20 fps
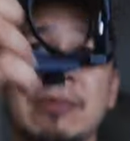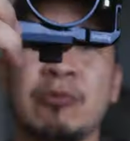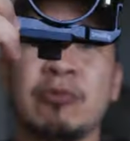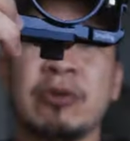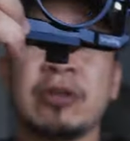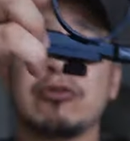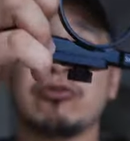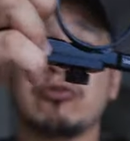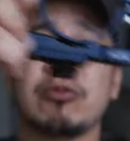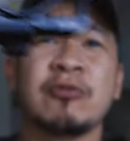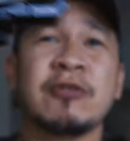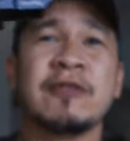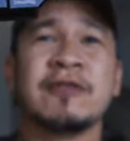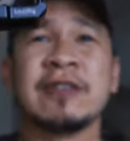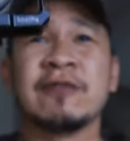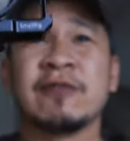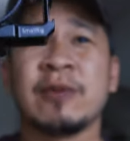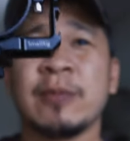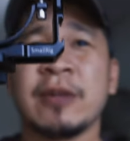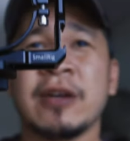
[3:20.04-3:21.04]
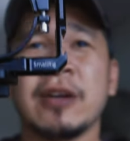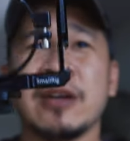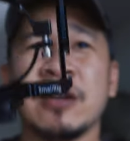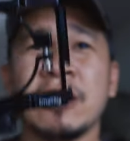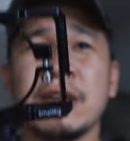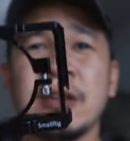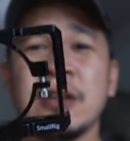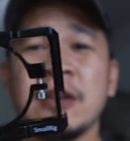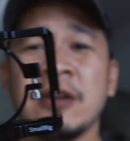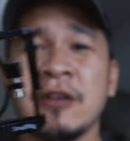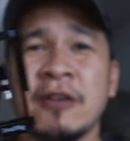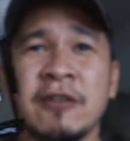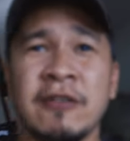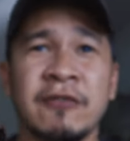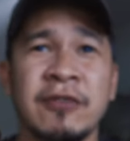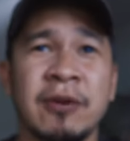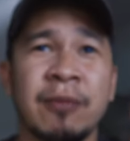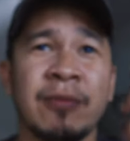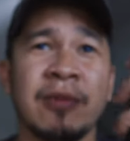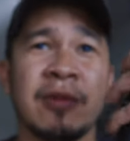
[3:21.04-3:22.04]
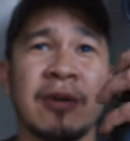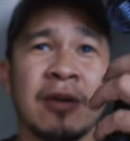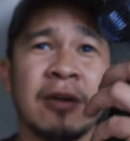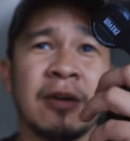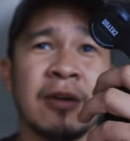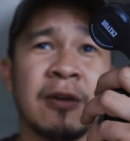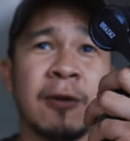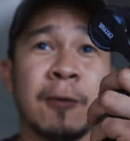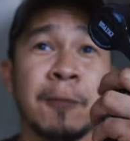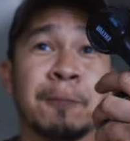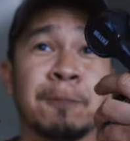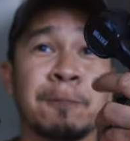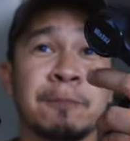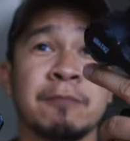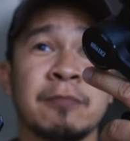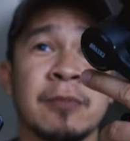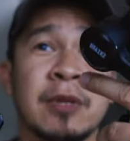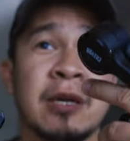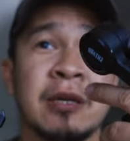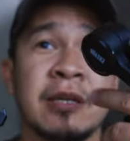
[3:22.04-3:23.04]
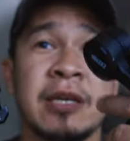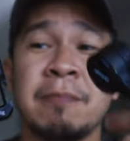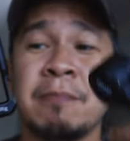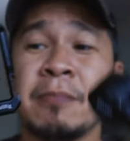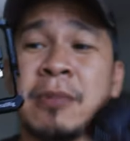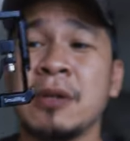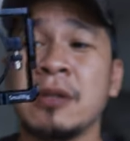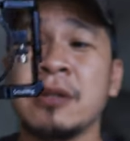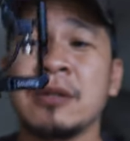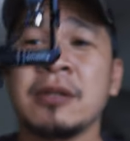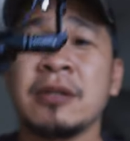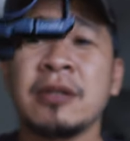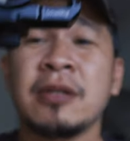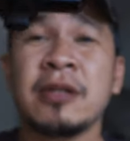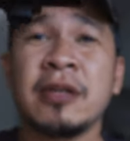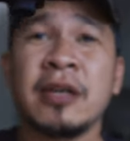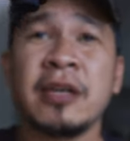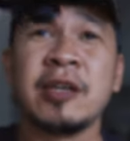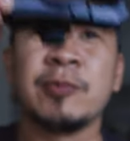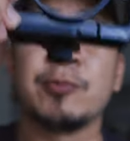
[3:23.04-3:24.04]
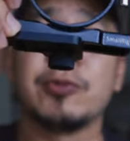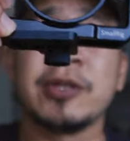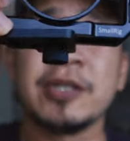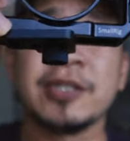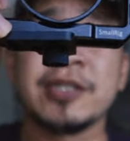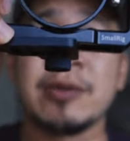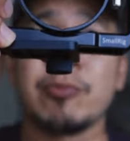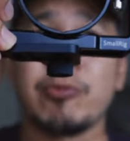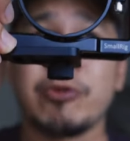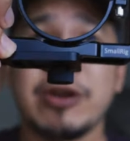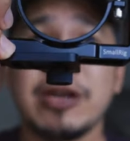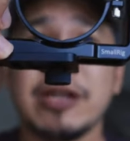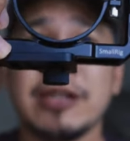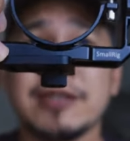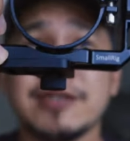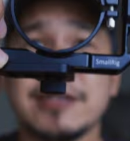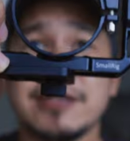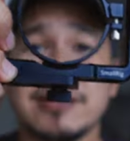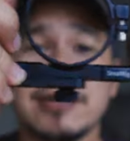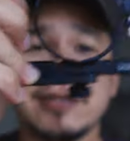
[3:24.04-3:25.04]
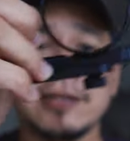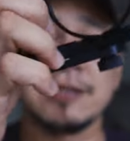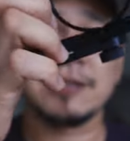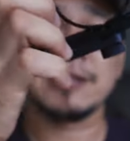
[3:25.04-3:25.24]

But when you remove it from the gimbal and you put it somewhere else, there's